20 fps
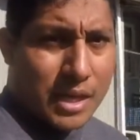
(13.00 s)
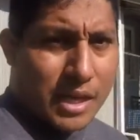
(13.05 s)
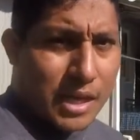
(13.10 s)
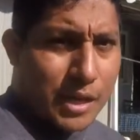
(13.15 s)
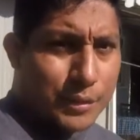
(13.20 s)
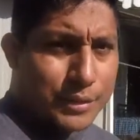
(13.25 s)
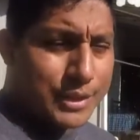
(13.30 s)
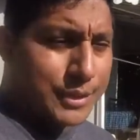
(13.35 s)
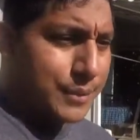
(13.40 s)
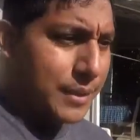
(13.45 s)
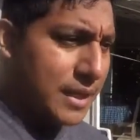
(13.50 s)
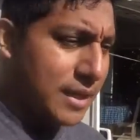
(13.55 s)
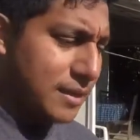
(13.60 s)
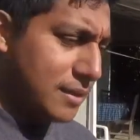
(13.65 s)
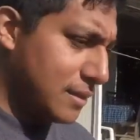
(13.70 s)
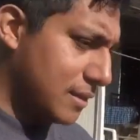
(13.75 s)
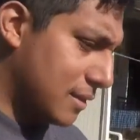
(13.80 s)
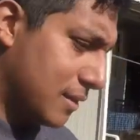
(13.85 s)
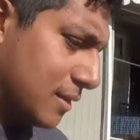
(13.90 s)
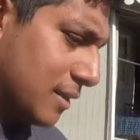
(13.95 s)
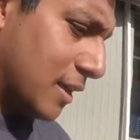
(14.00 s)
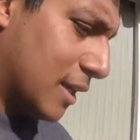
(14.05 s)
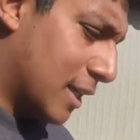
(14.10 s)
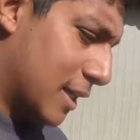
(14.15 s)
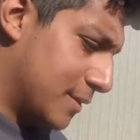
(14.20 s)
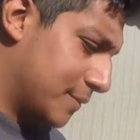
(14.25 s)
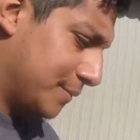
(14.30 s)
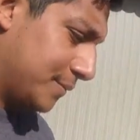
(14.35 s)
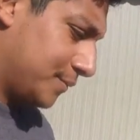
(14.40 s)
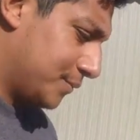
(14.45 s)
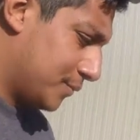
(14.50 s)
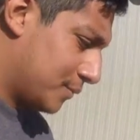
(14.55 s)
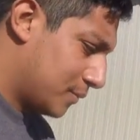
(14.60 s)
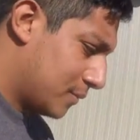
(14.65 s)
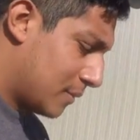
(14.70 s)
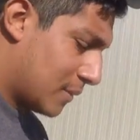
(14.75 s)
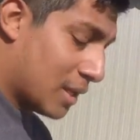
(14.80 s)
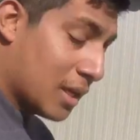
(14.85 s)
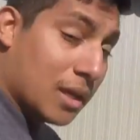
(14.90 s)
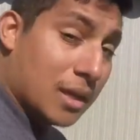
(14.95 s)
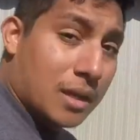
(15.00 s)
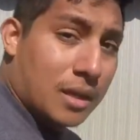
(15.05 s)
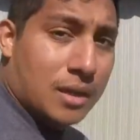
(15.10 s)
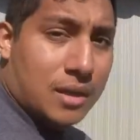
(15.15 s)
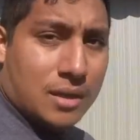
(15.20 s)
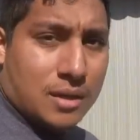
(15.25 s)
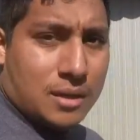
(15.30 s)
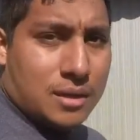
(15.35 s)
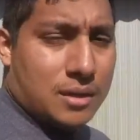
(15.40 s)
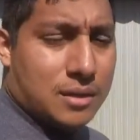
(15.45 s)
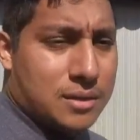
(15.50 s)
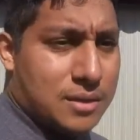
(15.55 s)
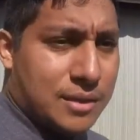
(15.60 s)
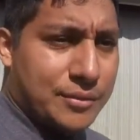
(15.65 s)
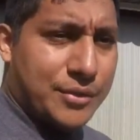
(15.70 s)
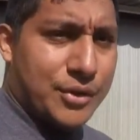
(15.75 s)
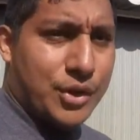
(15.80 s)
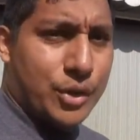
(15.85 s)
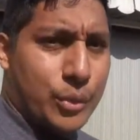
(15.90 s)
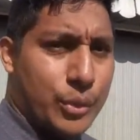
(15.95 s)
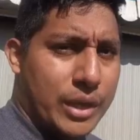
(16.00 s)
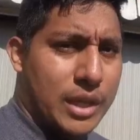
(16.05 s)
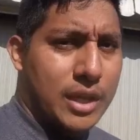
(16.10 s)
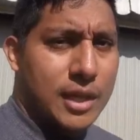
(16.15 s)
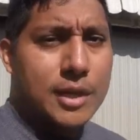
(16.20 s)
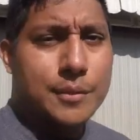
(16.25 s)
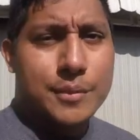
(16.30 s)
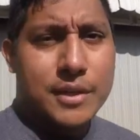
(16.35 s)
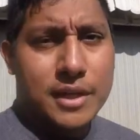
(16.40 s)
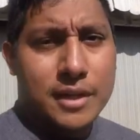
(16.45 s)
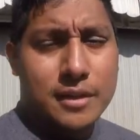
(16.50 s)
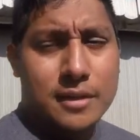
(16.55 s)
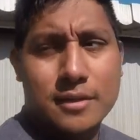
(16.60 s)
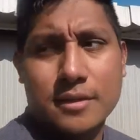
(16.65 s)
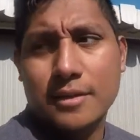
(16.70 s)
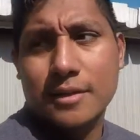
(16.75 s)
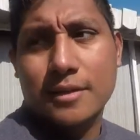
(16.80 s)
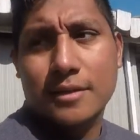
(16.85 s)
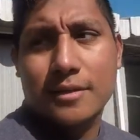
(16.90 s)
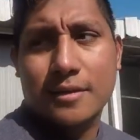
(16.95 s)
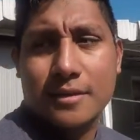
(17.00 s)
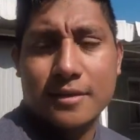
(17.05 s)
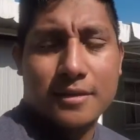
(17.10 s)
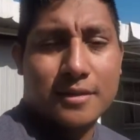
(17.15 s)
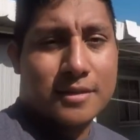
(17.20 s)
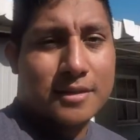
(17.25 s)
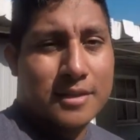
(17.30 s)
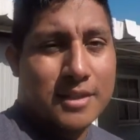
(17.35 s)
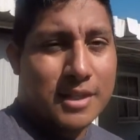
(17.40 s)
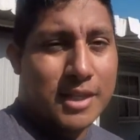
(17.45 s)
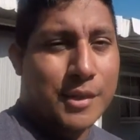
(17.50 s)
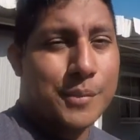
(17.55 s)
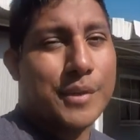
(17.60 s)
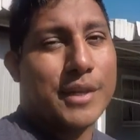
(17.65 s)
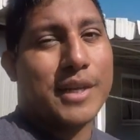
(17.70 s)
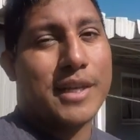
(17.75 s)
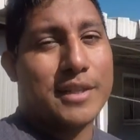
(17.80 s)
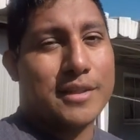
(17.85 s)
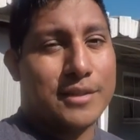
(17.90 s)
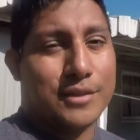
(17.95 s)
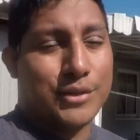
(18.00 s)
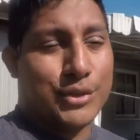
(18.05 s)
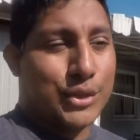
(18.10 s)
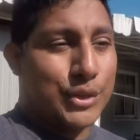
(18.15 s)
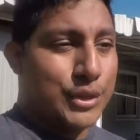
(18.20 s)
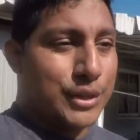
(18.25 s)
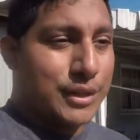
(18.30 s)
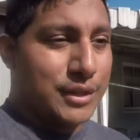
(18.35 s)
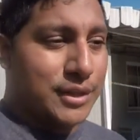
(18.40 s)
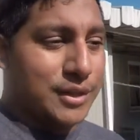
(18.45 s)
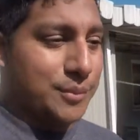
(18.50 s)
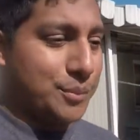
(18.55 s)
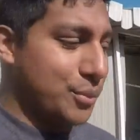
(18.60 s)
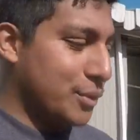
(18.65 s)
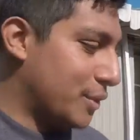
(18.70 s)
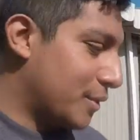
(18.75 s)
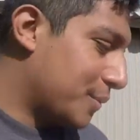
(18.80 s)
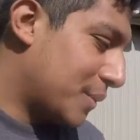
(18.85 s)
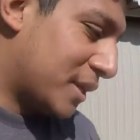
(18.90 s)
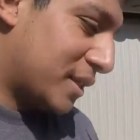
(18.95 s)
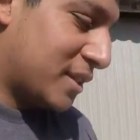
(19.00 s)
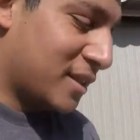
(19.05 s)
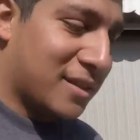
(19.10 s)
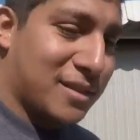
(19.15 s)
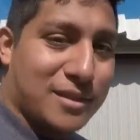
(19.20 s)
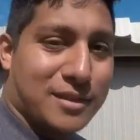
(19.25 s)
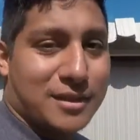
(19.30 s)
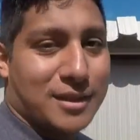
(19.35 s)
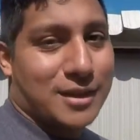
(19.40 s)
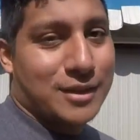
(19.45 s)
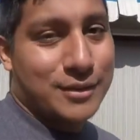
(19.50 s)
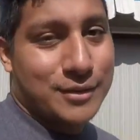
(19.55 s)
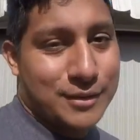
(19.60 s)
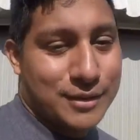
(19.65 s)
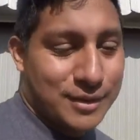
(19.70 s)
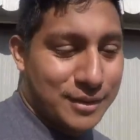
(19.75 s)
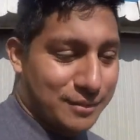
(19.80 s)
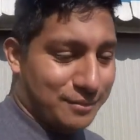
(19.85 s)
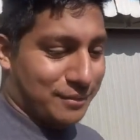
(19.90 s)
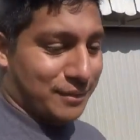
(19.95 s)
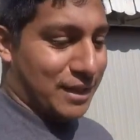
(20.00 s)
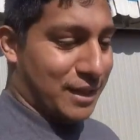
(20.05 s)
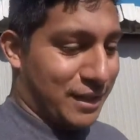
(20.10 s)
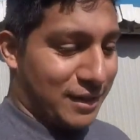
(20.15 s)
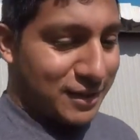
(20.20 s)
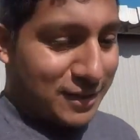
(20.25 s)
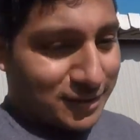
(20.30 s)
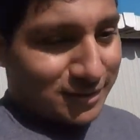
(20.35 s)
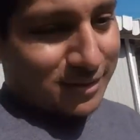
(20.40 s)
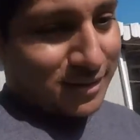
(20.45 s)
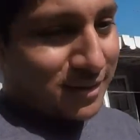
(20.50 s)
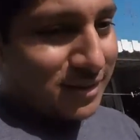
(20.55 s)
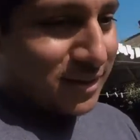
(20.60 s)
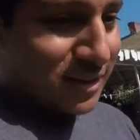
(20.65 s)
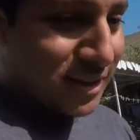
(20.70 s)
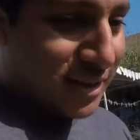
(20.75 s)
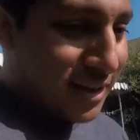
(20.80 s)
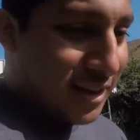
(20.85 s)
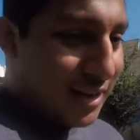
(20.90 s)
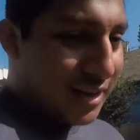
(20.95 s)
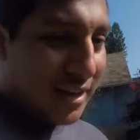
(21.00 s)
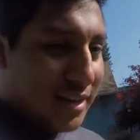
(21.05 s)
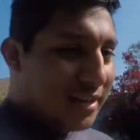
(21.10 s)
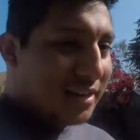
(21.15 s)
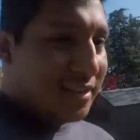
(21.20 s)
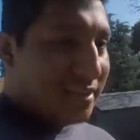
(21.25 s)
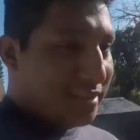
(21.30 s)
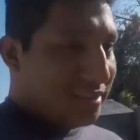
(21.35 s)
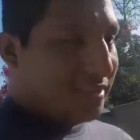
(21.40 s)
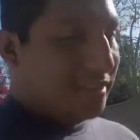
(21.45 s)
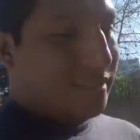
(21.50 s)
Hey, what's up guys? Um, it's time for your weekly update. Keep it nice and short and simple. I'm actually gonna sit down. Like, I'll